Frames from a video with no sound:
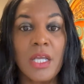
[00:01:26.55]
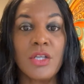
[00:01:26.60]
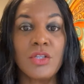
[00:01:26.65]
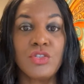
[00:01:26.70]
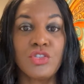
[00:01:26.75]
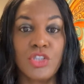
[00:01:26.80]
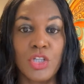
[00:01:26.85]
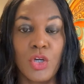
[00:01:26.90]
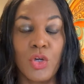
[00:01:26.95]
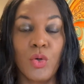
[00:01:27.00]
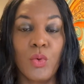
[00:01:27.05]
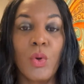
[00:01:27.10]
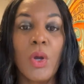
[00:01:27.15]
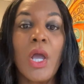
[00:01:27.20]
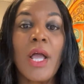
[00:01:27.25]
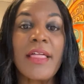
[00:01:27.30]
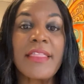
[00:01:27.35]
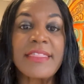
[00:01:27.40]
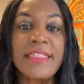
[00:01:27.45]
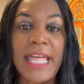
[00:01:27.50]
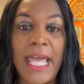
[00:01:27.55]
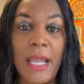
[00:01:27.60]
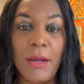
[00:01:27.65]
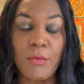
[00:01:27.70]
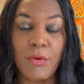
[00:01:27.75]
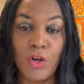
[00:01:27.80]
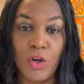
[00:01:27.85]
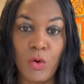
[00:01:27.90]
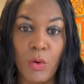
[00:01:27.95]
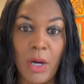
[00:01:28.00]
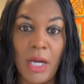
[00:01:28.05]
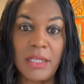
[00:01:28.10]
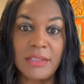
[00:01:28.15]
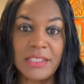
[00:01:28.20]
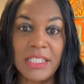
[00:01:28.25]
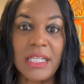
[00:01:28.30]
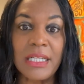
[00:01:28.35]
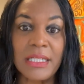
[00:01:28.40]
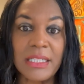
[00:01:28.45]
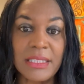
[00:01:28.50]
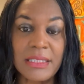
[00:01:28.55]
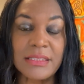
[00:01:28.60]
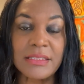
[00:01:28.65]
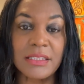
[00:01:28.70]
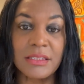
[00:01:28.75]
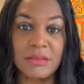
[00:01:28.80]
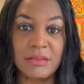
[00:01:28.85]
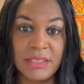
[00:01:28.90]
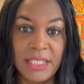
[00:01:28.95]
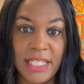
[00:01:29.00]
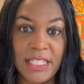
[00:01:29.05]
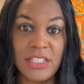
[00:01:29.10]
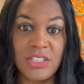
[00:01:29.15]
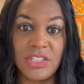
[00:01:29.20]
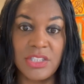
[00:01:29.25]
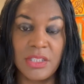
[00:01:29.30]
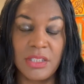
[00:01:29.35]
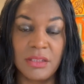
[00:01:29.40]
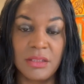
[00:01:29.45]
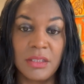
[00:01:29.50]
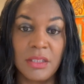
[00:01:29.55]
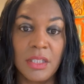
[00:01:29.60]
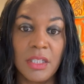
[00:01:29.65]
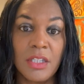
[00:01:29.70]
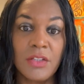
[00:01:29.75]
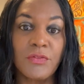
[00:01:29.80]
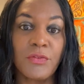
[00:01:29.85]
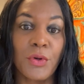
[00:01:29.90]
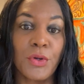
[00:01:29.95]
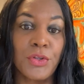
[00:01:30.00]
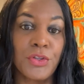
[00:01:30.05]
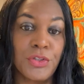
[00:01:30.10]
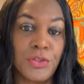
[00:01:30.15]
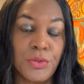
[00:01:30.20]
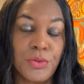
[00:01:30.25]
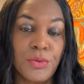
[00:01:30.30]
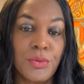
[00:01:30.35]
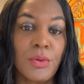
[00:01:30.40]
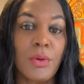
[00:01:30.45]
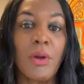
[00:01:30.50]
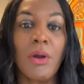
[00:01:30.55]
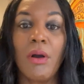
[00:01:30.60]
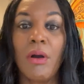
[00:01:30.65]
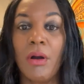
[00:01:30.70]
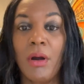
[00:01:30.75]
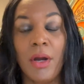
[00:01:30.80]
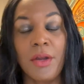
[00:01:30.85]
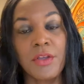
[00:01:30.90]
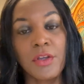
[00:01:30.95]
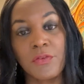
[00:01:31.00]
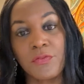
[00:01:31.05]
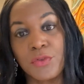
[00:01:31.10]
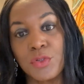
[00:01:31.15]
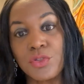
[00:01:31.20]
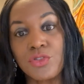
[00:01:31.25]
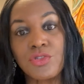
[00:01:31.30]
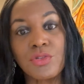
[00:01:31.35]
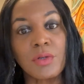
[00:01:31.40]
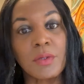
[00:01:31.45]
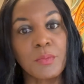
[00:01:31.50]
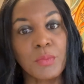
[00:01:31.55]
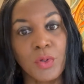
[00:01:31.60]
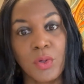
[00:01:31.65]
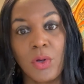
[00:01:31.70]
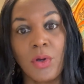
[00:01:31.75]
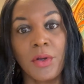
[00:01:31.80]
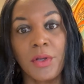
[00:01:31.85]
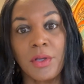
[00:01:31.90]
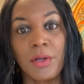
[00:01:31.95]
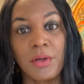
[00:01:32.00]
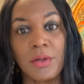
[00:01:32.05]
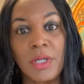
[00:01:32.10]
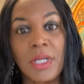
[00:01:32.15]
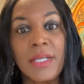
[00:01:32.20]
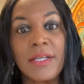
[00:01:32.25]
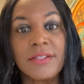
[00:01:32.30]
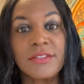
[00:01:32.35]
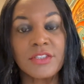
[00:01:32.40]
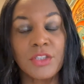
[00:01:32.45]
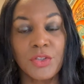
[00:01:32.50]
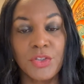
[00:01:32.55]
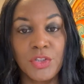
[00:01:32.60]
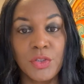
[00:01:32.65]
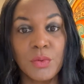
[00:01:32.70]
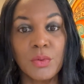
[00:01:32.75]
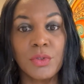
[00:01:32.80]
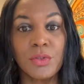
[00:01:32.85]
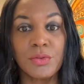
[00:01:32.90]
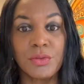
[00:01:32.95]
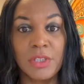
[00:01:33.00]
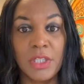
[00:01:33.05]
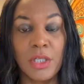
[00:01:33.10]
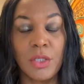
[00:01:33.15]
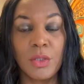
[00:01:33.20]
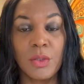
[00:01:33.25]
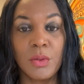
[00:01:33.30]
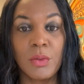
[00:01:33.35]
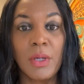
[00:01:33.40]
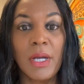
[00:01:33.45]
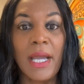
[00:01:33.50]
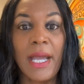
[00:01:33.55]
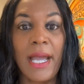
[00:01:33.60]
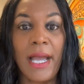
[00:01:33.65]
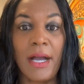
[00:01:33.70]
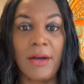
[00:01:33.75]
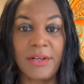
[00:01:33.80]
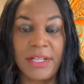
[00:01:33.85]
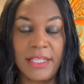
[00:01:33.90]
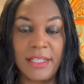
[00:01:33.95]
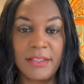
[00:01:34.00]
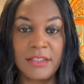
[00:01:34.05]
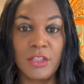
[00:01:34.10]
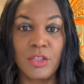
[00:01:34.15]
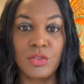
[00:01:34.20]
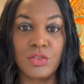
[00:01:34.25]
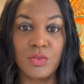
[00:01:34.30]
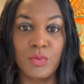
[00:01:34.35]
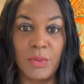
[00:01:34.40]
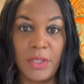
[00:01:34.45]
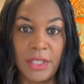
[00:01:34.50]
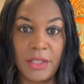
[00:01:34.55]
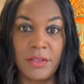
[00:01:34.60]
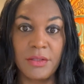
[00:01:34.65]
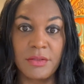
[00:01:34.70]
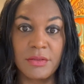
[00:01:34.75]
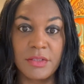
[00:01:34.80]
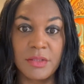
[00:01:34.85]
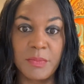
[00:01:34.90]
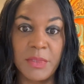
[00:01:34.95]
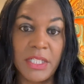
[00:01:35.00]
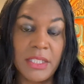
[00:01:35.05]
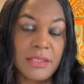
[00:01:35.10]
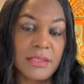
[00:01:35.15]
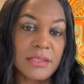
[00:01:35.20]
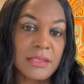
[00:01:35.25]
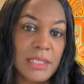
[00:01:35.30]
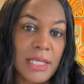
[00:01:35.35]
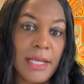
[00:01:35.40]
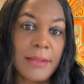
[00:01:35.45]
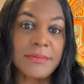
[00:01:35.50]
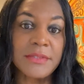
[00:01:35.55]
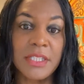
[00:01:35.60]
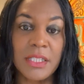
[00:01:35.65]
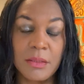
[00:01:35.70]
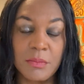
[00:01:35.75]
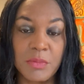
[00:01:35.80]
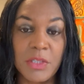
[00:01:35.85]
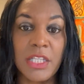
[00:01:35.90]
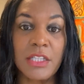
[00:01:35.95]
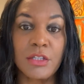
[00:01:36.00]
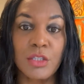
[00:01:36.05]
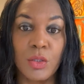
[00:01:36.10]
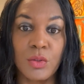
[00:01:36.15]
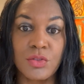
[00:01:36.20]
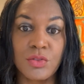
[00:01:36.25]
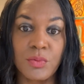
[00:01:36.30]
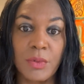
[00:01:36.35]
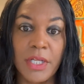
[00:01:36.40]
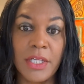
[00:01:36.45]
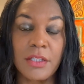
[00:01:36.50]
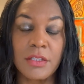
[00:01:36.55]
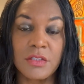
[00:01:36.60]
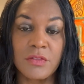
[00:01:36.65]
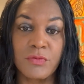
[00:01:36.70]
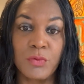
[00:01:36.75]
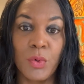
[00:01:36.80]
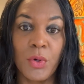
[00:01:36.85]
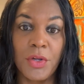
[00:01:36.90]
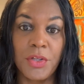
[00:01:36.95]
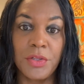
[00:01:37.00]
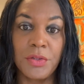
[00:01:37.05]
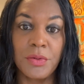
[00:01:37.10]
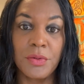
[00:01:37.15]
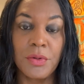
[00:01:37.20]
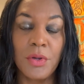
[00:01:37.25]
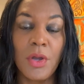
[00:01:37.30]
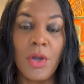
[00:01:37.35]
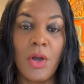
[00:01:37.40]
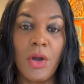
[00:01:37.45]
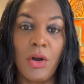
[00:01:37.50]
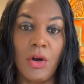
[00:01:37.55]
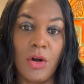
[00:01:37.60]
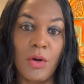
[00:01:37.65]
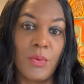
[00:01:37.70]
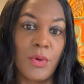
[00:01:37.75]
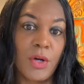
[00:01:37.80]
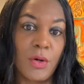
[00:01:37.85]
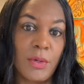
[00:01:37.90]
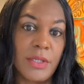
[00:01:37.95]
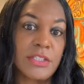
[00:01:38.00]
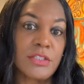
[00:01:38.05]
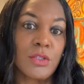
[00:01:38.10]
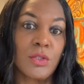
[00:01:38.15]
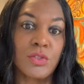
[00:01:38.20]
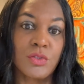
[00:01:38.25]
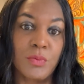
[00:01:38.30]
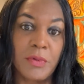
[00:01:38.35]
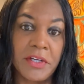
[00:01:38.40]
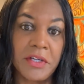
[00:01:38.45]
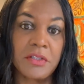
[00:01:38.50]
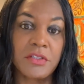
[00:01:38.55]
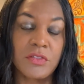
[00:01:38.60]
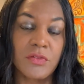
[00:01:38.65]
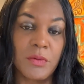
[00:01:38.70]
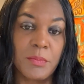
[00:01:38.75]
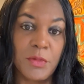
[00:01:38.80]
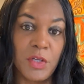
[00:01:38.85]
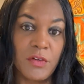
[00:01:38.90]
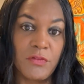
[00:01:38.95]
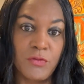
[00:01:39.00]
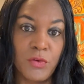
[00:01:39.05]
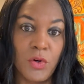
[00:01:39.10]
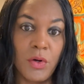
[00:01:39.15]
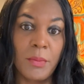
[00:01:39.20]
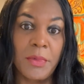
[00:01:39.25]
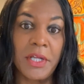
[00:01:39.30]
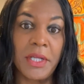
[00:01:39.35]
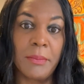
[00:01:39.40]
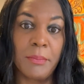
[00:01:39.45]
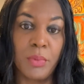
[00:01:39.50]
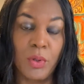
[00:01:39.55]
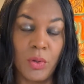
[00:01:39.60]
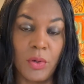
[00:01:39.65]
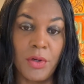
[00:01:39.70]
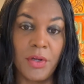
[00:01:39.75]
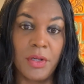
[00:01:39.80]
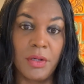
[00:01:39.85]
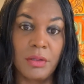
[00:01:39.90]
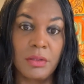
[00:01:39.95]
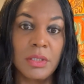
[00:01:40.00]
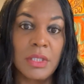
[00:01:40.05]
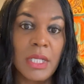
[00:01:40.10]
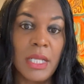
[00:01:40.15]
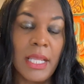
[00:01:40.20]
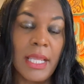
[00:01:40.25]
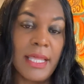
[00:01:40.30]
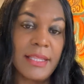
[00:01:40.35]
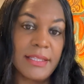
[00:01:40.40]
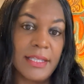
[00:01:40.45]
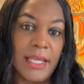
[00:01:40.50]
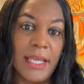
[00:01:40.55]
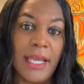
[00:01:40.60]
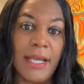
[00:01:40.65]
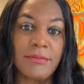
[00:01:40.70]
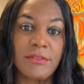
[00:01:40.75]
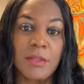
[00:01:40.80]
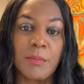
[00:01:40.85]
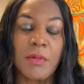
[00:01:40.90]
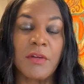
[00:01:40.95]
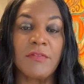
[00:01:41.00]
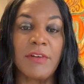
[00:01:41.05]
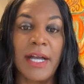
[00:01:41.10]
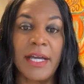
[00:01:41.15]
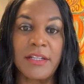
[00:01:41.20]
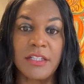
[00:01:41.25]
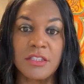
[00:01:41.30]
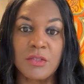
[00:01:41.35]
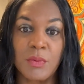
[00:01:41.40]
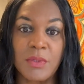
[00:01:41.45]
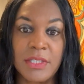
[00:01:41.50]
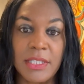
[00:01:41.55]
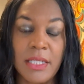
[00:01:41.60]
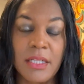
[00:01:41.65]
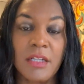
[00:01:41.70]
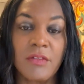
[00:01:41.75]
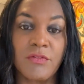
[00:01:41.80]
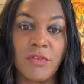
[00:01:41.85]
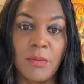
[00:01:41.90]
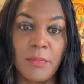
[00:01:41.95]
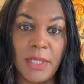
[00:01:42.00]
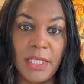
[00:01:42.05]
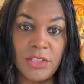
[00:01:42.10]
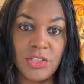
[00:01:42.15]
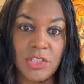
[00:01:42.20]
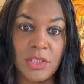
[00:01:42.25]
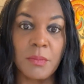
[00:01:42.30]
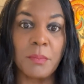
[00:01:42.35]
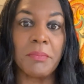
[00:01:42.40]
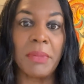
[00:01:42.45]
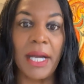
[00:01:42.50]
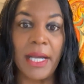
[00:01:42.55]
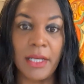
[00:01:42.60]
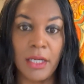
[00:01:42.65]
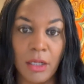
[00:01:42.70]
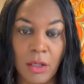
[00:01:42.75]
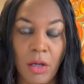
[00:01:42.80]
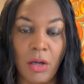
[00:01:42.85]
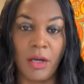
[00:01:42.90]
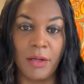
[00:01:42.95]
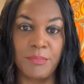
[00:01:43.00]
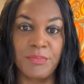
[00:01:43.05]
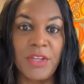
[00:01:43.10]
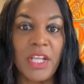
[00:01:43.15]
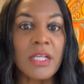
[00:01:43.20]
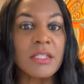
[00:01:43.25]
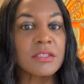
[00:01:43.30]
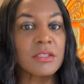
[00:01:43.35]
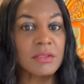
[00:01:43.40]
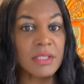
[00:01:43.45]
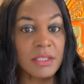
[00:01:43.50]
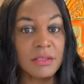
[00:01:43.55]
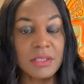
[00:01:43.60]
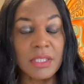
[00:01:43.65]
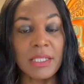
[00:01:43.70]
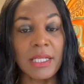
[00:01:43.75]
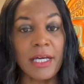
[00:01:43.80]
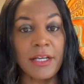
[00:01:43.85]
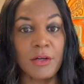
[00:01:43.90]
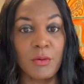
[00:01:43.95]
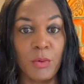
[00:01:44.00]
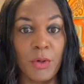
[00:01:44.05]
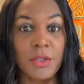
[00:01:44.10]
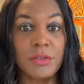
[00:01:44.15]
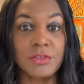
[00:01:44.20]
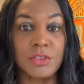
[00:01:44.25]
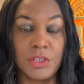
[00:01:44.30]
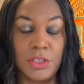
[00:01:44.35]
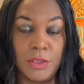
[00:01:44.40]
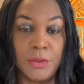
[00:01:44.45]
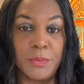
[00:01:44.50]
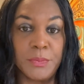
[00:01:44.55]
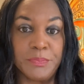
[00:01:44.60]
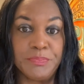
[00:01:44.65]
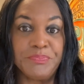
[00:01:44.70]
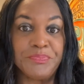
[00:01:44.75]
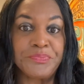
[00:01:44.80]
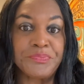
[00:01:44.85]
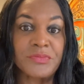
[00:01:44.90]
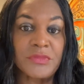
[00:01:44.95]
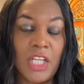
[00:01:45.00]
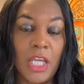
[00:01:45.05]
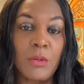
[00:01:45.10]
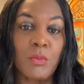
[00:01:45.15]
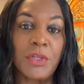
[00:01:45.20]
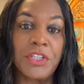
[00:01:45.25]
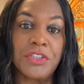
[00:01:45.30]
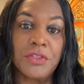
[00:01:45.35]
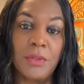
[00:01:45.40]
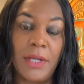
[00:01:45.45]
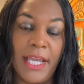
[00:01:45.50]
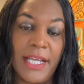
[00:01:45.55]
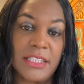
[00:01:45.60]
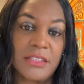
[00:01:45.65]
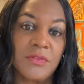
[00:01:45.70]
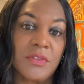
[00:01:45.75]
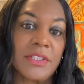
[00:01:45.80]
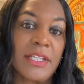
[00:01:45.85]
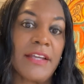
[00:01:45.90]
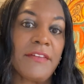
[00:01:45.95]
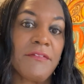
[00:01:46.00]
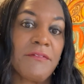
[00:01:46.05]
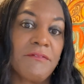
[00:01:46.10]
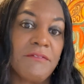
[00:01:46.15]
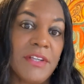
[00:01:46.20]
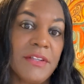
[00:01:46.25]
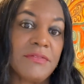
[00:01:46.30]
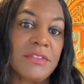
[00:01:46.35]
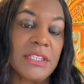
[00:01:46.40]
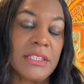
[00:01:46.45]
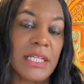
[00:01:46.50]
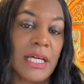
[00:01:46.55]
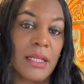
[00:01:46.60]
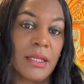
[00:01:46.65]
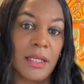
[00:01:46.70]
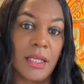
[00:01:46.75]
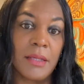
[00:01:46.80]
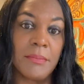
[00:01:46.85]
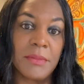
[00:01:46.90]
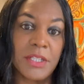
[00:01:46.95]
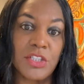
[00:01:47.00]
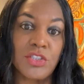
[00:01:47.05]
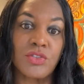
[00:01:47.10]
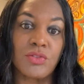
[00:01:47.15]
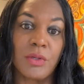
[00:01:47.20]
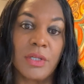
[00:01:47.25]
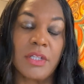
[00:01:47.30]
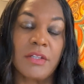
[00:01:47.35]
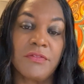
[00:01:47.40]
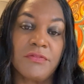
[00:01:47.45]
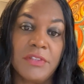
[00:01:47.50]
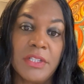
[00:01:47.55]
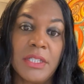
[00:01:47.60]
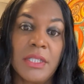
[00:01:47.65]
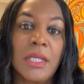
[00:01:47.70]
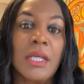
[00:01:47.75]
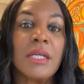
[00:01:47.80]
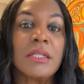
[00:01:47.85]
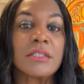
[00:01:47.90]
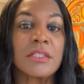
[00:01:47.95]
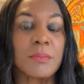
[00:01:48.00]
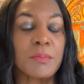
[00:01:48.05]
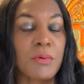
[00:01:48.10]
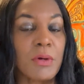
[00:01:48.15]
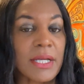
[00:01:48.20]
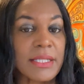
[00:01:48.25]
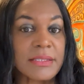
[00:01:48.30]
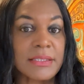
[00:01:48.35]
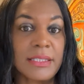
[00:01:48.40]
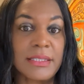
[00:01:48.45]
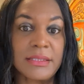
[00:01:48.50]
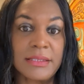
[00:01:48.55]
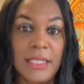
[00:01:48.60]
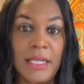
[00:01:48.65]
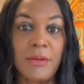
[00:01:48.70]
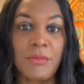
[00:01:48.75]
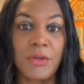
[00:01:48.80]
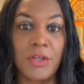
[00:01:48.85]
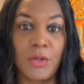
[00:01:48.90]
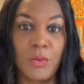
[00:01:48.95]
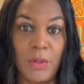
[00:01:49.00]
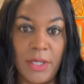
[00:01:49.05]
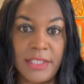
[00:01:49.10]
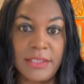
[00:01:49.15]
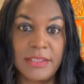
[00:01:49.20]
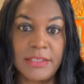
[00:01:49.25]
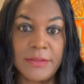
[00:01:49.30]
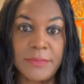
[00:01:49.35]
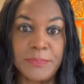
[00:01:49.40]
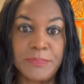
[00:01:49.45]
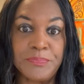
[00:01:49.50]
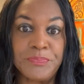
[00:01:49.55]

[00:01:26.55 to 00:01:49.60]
So that requires a consultation for you or your future employer so you will know how to get those records, because SAPs can get those records for you or request those records from your former employer, and they have to provide us with that information by law. So there's a lot of work to do, and we do ask for that $50 administrative fee to process that request.